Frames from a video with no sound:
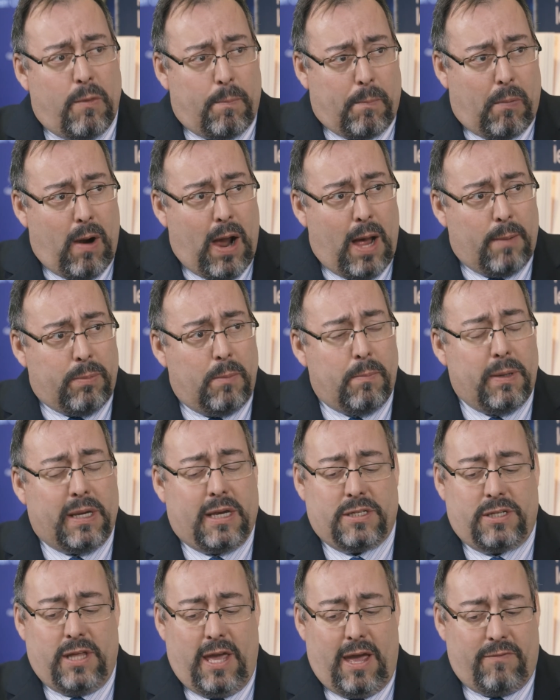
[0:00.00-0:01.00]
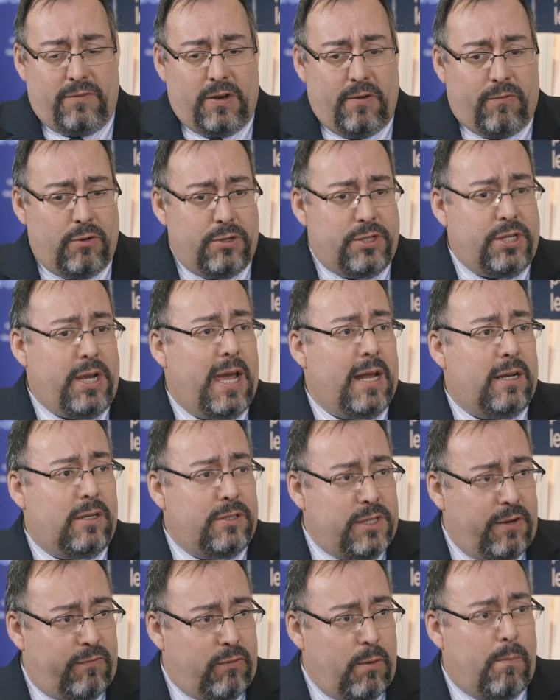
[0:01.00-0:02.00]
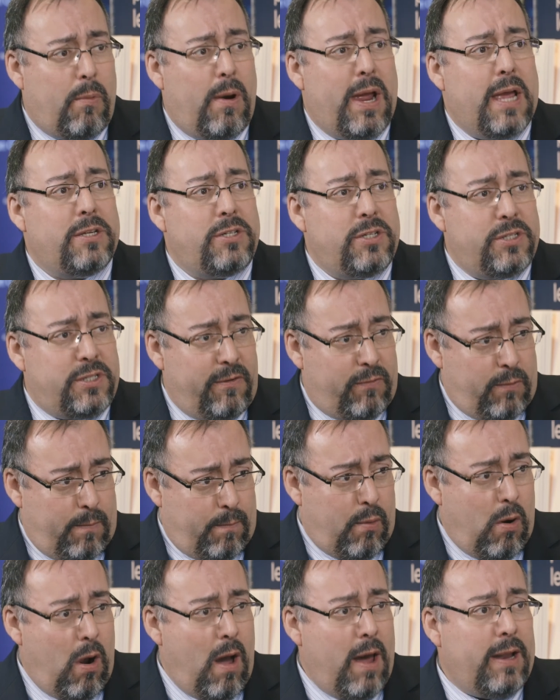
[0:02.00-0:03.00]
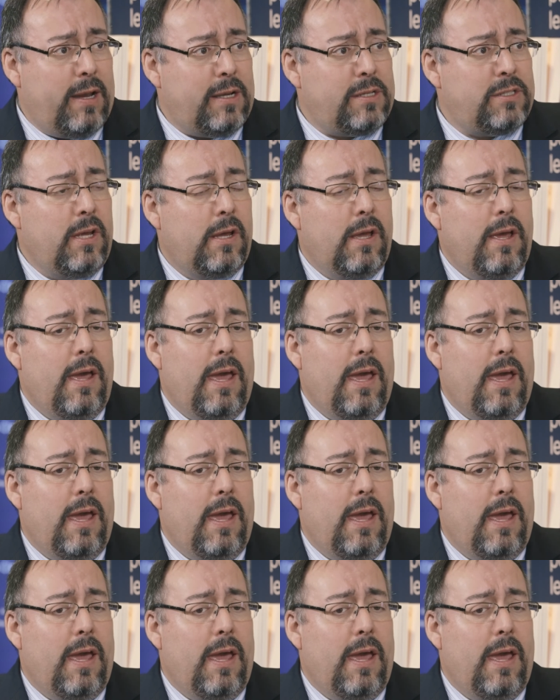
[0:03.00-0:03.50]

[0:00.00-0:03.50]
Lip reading: a problem because they have different channels, different branches, different products,